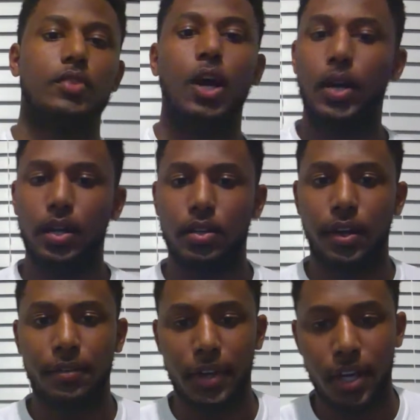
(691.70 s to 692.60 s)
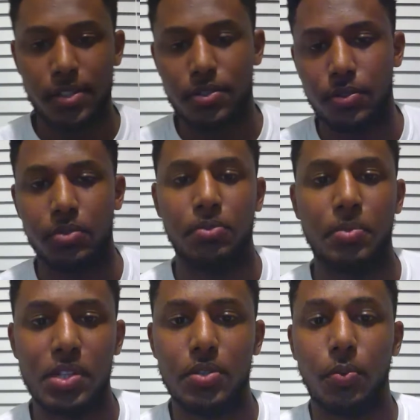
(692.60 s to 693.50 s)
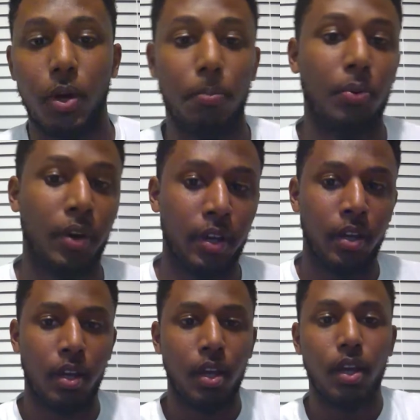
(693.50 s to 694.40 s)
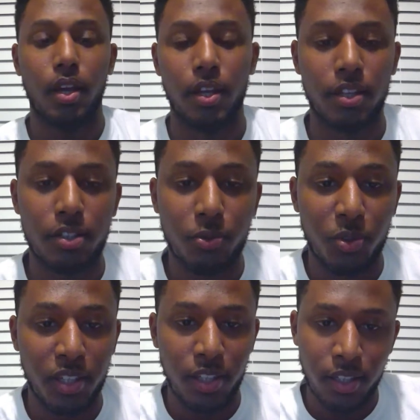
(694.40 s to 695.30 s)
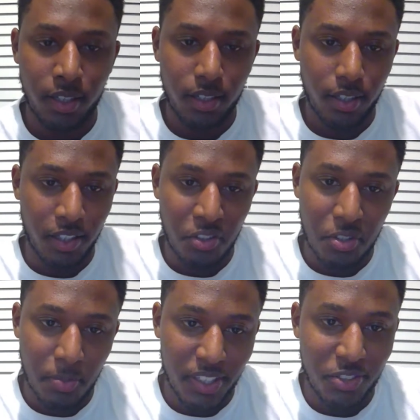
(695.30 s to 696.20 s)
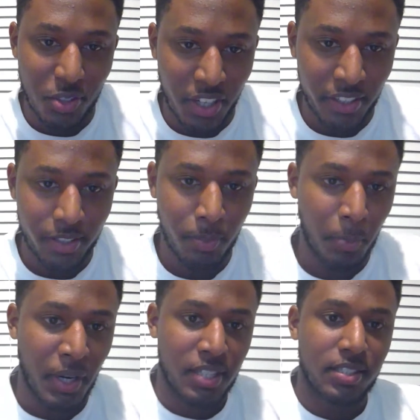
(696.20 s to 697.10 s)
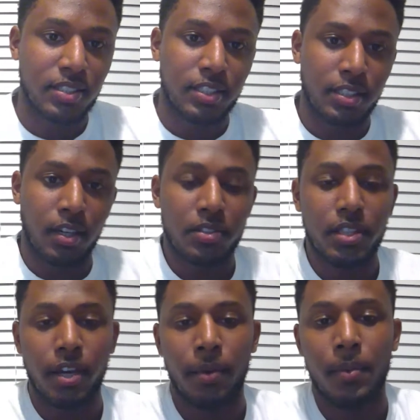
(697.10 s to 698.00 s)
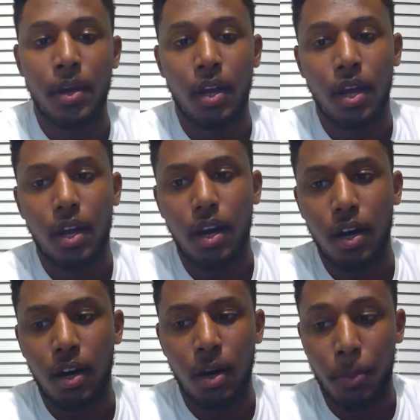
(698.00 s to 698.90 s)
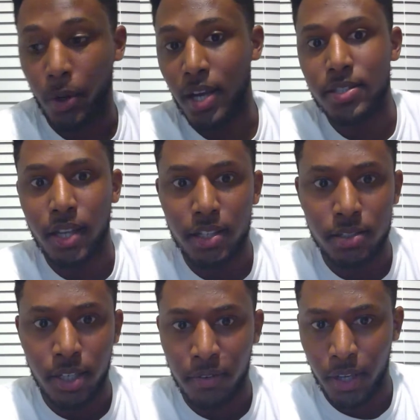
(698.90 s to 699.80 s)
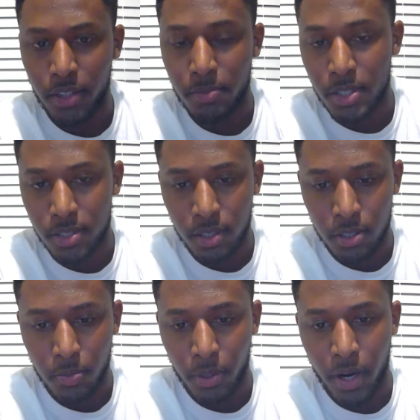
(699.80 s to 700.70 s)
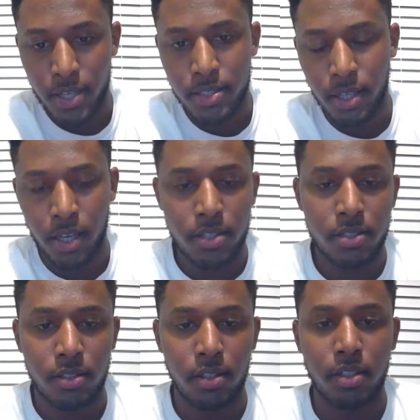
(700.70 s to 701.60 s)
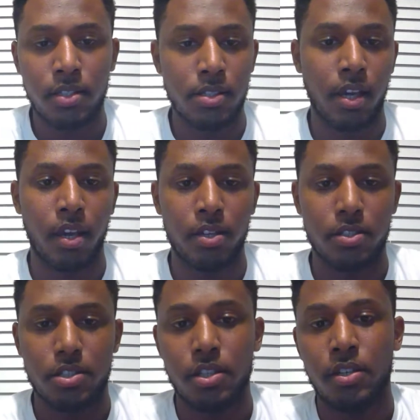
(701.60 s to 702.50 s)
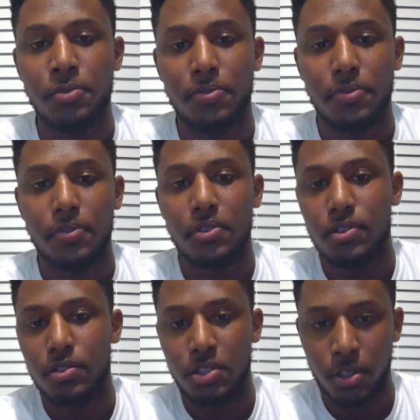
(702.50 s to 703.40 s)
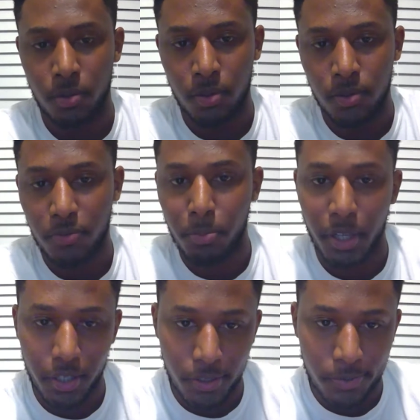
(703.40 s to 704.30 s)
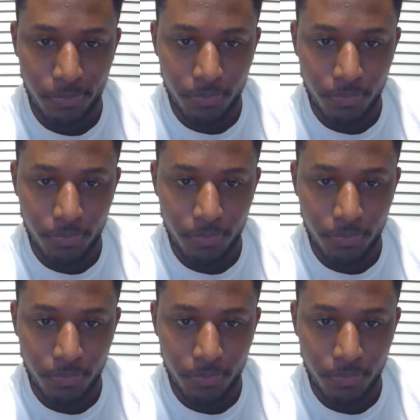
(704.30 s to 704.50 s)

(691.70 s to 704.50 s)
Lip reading: Okay, I forgot to mention one point, and this really needs to be addressed. My pastor says it all the time. Procrastination. I forgot to mention this. Procrastination is a chief general from hell.